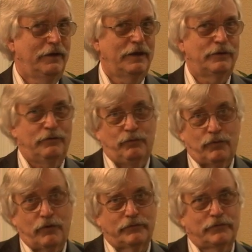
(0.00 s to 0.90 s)
and
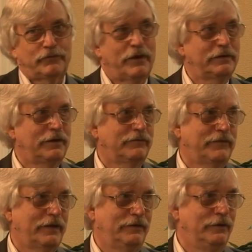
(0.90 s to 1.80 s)
we're also trying to
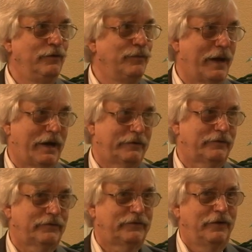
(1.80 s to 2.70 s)
invent new
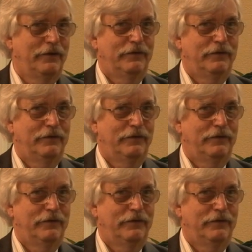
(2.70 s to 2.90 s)
models